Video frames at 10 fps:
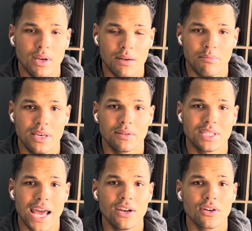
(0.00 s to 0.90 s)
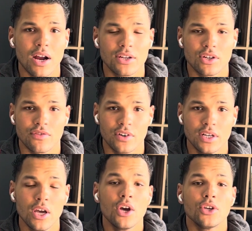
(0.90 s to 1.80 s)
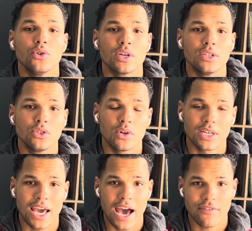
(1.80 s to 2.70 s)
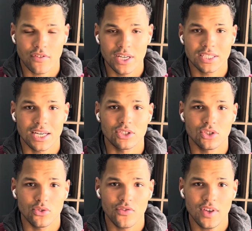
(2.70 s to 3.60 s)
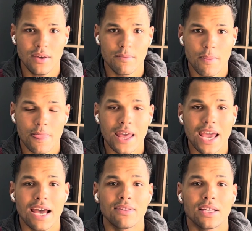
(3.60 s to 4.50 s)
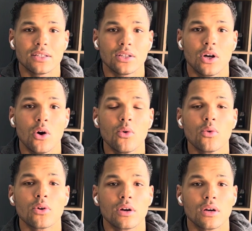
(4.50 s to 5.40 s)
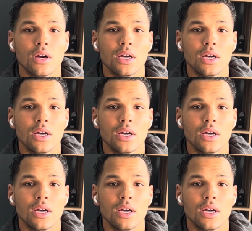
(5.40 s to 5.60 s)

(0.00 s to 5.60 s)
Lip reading: being tender on your foot, you could do a calf raise on 2 feet and then lower